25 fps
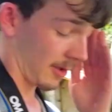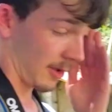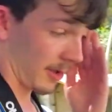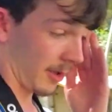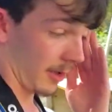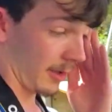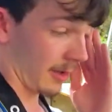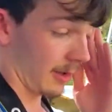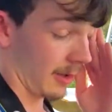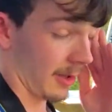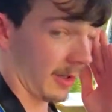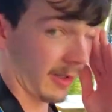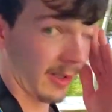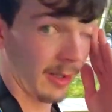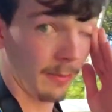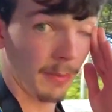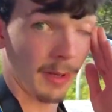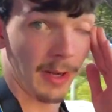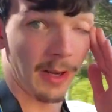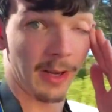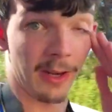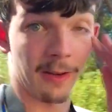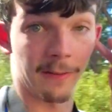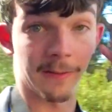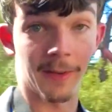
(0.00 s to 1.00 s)
It looks a
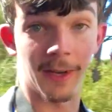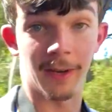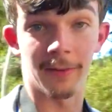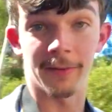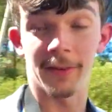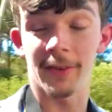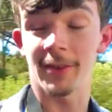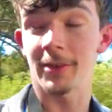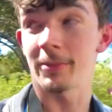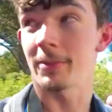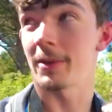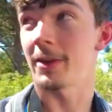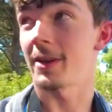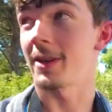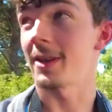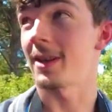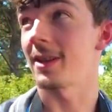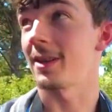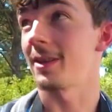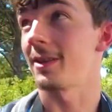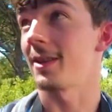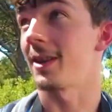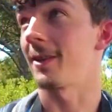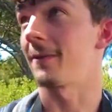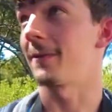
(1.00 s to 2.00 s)
bit like a velvet
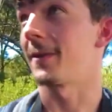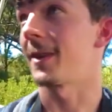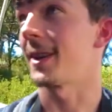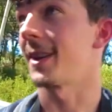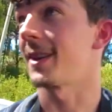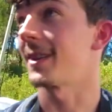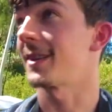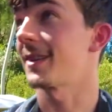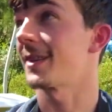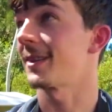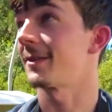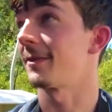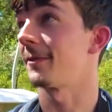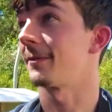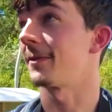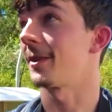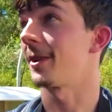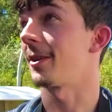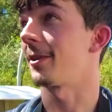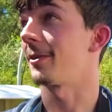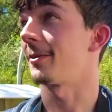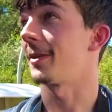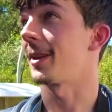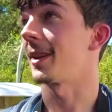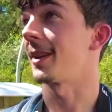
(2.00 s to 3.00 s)
spider at first from
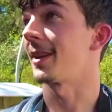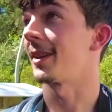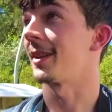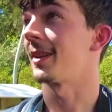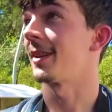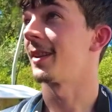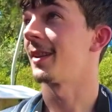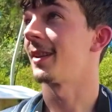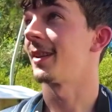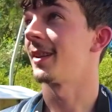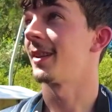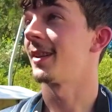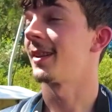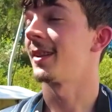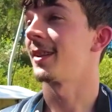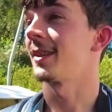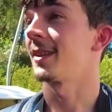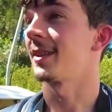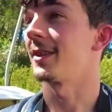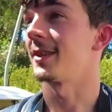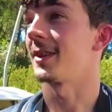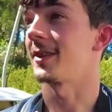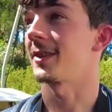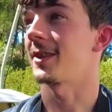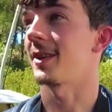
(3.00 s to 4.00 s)
far away
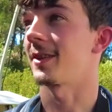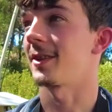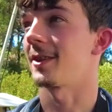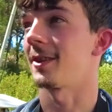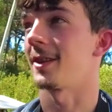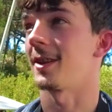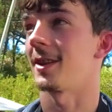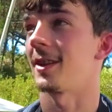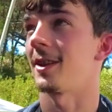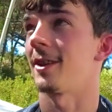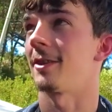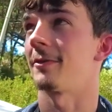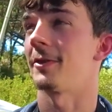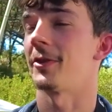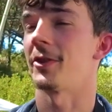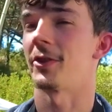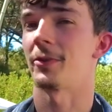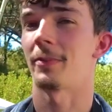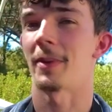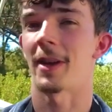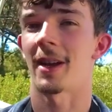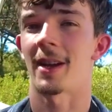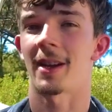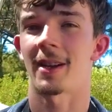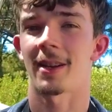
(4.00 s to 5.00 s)
because it's got the
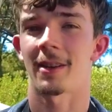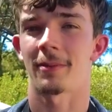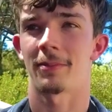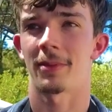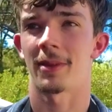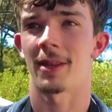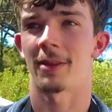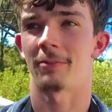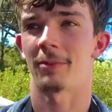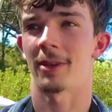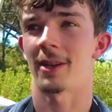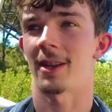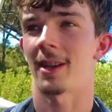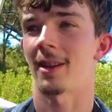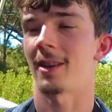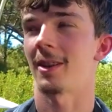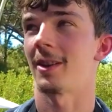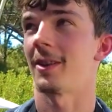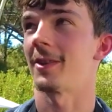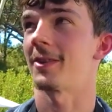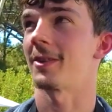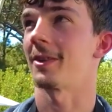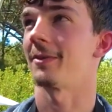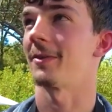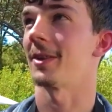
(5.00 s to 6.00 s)
orange back, but then when you get
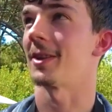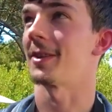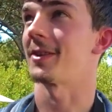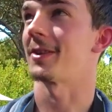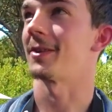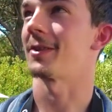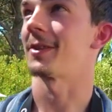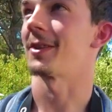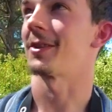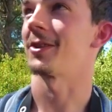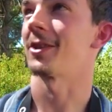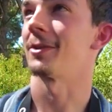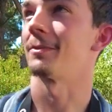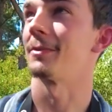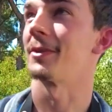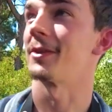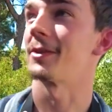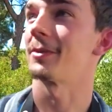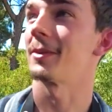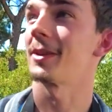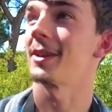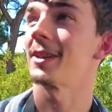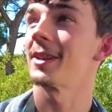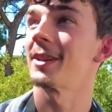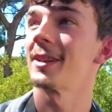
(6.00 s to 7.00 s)
closer I realised it's a jumping
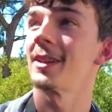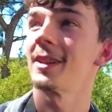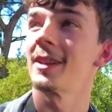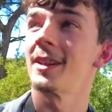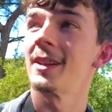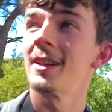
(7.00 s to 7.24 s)
spider.